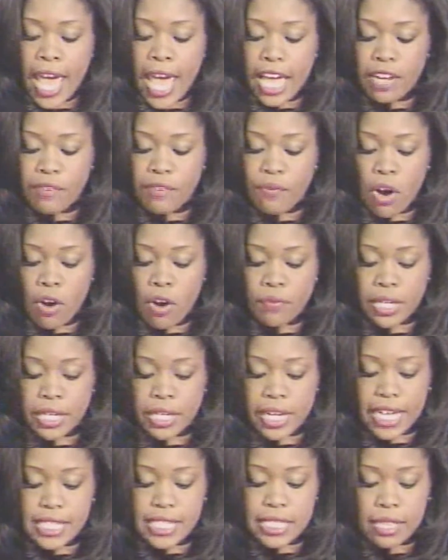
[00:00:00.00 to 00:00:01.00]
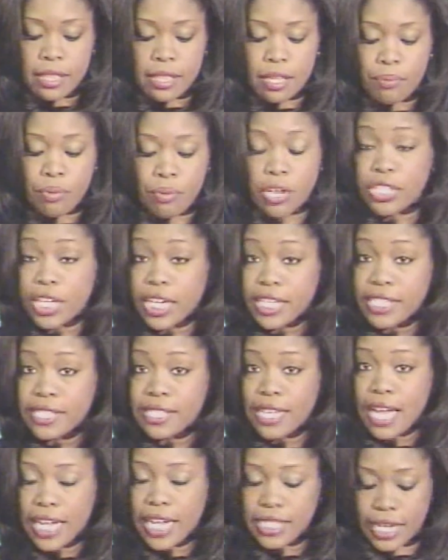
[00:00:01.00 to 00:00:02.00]
involved in getting the project
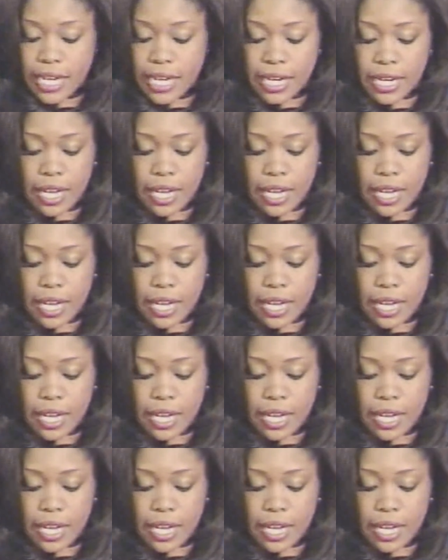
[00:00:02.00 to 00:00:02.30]
started.